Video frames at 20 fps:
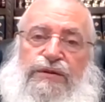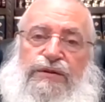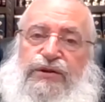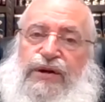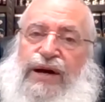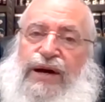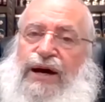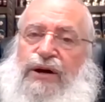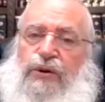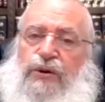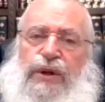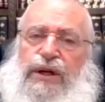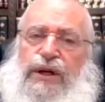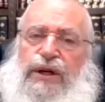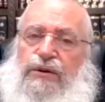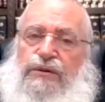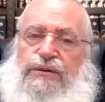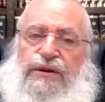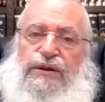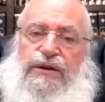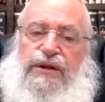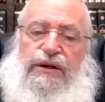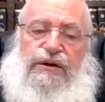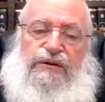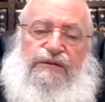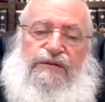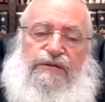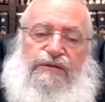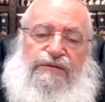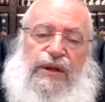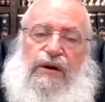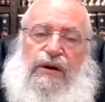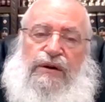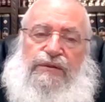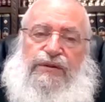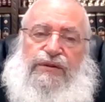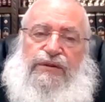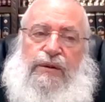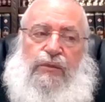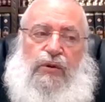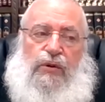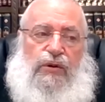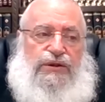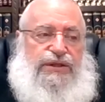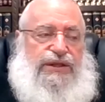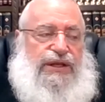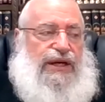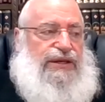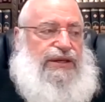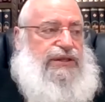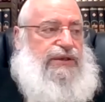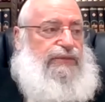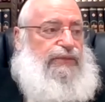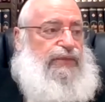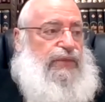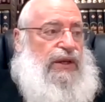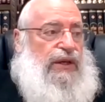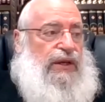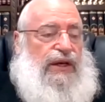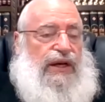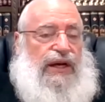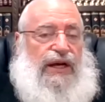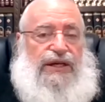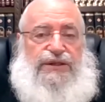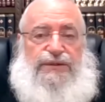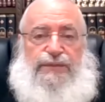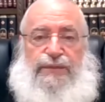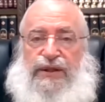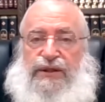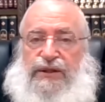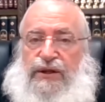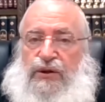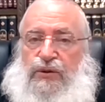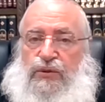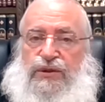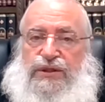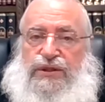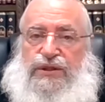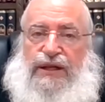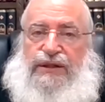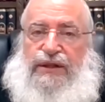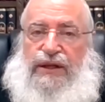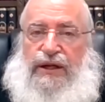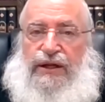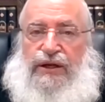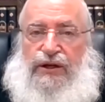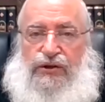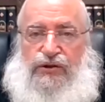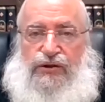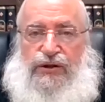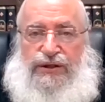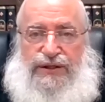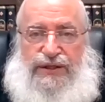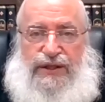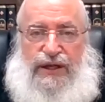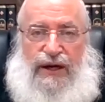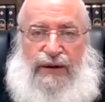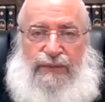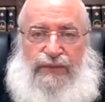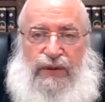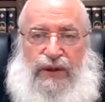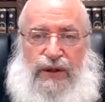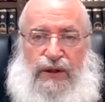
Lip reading: So how do we know the din of migo? And the Gemara says, Es bitinu sati leish hazeh.